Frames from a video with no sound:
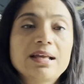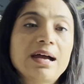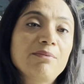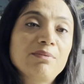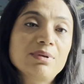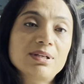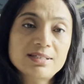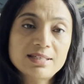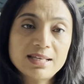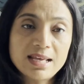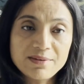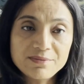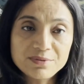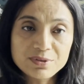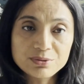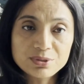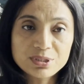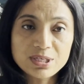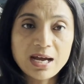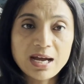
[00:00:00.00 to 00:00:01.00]
That will save
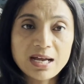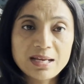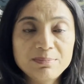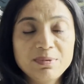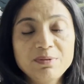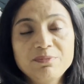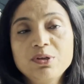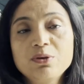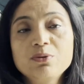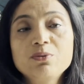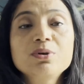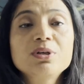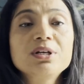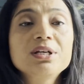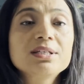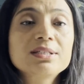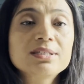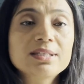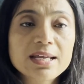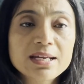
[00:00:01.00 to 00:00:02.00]
you time. If they're
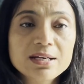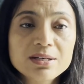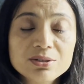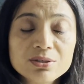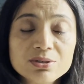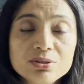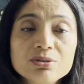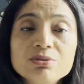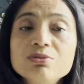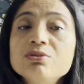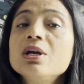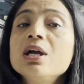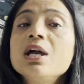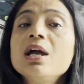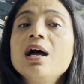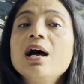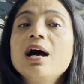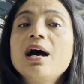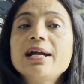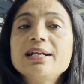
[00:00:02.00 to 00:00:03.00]
already saying to you
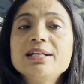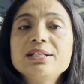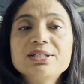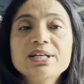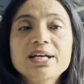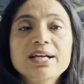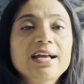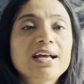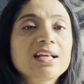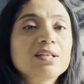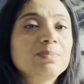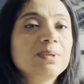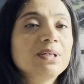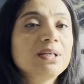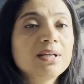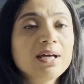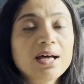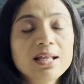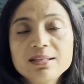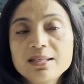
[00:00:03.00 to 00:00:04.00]
ID check has
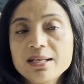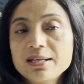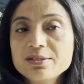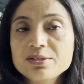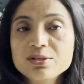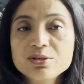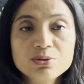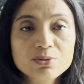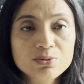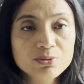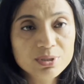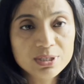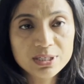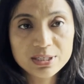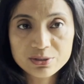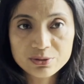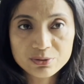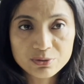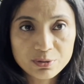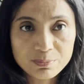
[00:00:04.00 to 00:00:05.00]
been done, there is no
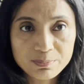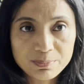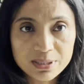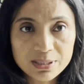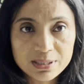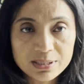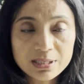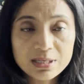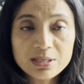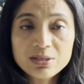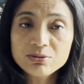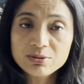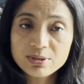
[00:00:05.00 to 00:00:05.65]
need to repeat it.